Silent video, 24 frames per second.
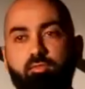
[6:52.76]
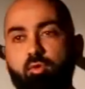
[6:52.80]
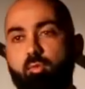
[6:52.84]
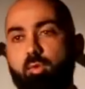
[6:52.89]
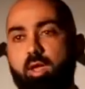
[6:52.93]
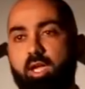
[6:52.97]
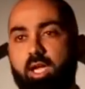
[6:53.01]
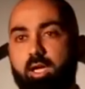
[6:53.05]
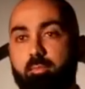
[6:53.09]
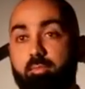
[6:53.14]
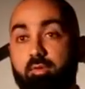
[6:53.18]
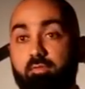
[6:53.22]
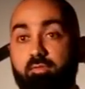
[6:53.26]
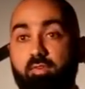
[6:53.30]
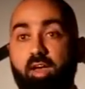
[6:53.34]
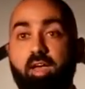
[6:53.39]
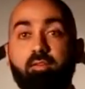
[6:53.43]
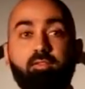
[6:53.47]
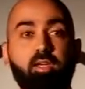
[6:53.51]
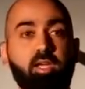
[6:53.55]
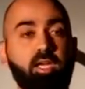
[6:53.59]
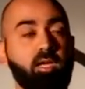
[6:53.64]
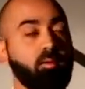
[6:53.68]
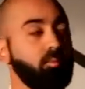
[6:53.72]
If you wake up at
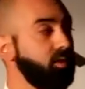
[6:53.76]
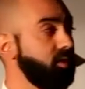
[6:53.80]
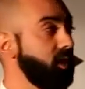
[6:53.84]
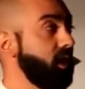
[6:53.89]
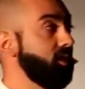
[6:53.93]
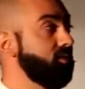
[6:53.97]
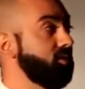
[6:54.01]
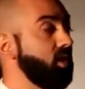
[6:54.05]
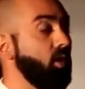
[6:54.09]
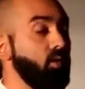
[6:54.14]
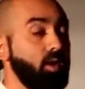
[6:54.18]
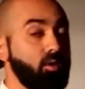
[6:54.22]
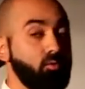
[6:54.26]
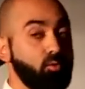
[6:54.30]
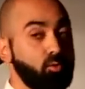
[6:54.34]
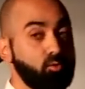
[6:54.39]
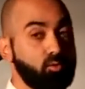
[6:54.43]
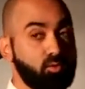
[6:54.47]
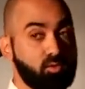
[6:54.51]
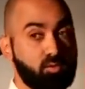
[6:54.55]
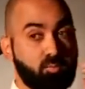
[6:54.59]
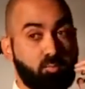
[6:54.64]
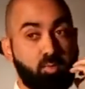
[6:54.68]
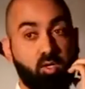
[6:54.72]
5 a.m., and that's how I
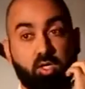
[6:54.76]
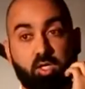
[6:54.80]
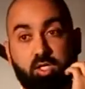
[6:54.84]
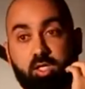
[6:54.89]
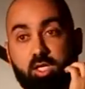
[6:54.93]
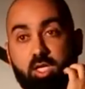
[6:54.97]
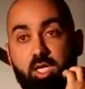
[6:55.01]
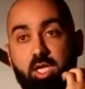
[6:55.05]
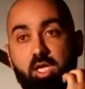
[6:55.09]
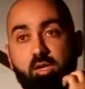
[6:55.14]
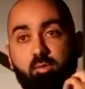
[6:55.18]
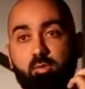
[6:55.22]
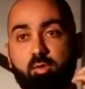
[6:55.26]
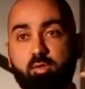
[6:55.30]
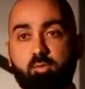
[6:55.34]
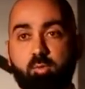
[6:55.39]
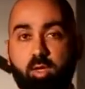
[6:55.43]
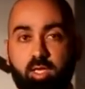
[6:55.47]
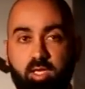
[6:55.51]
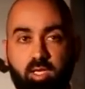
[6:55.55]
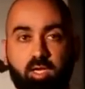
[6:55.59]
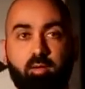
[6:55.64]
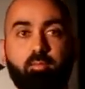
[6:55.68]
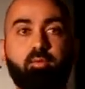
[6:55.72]
wrote this book, was
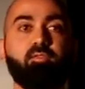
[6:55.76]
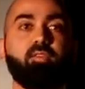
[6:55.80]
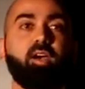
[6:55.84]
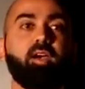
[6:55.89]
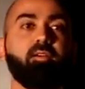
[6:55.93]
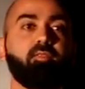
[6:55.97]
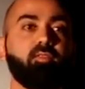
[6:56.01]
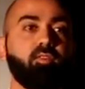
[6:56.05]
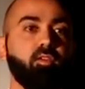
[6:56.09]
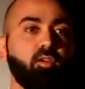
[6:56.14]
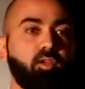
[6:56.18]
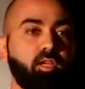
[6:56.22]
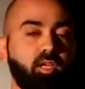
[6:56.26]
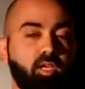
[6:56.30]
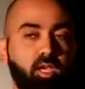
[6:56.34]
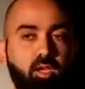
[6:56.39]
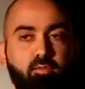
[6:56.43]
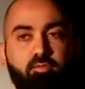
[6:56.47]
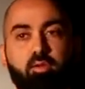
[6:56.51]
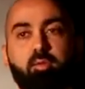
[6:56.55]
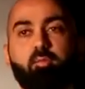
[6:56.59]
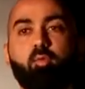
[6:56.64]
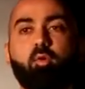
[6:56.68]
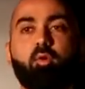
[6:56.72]
waking up at 5:30
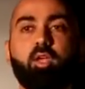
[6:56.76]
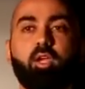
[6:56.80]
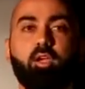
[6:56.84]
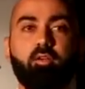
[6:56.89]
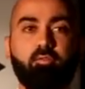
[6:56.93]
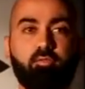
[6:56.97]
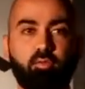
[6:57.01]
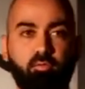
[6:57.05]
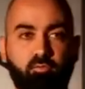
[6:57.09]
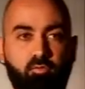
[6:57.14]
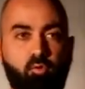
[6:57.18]
every morning for